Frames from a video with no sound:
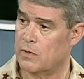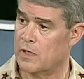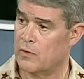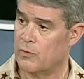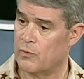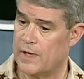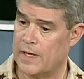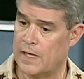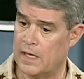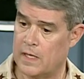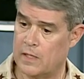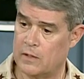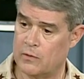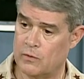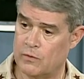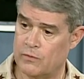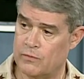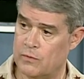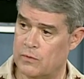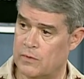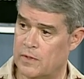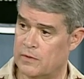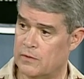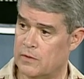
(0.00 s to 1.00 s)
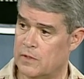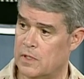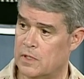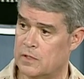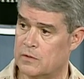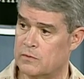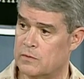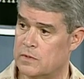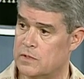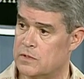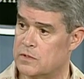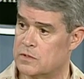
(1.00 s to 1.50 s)
Iran or through other
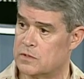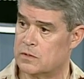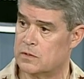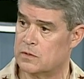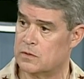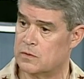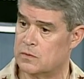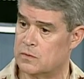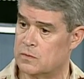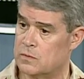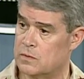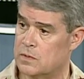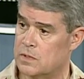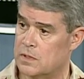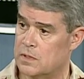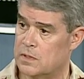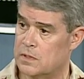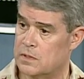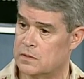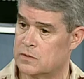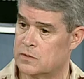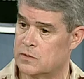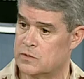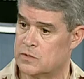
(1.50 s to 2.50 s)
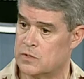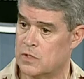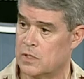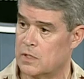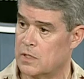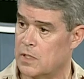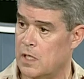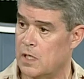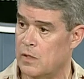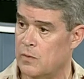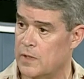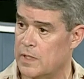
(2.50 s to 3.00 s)
countries to to
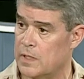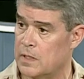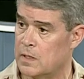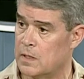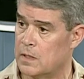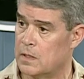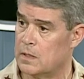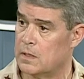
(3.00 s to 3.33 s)
Zarqawi,